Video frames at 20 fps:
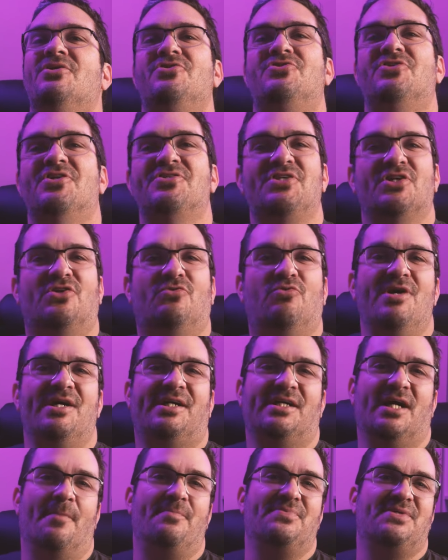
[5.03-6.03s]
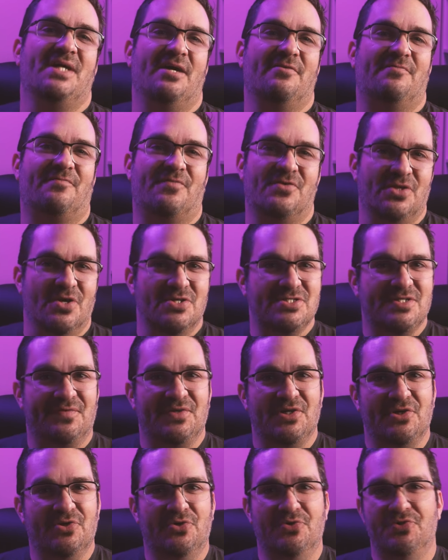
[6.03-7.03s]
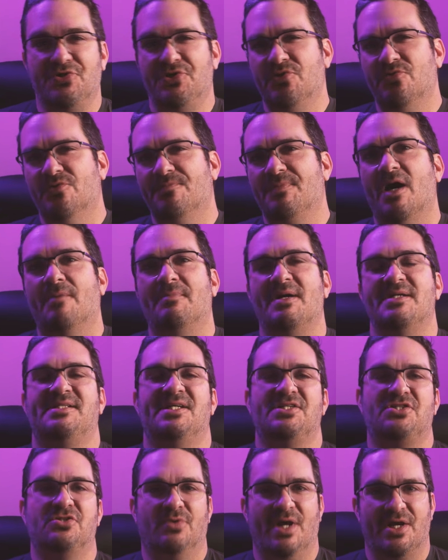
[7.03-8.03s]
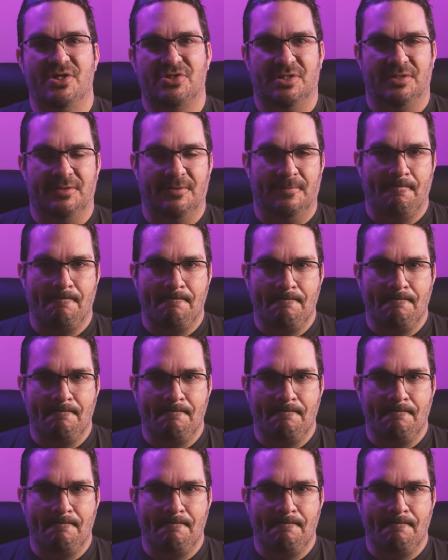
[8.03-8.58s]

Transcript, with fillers: Just a quick update for those of you who knew about my situation.